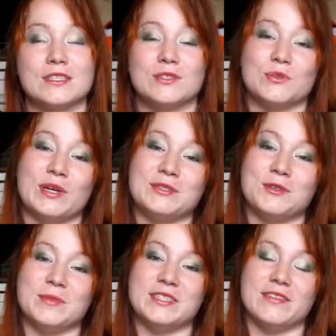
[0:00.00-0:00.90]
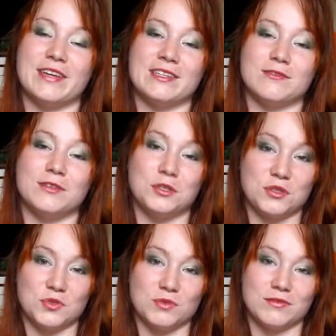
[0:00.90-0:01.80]
So I told myself I had to finish
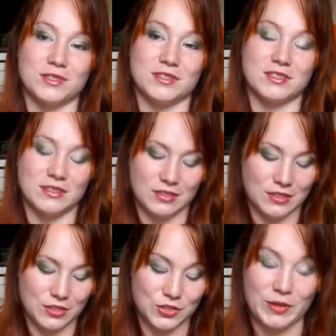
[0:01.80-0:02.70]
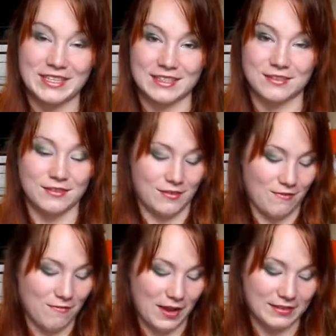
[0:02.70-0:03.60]
this one first. So I did,
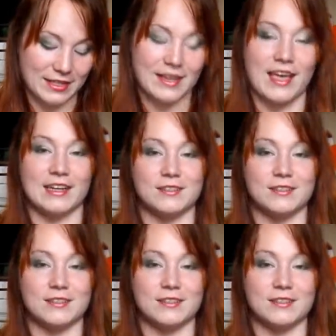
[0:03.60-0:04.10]
finally, and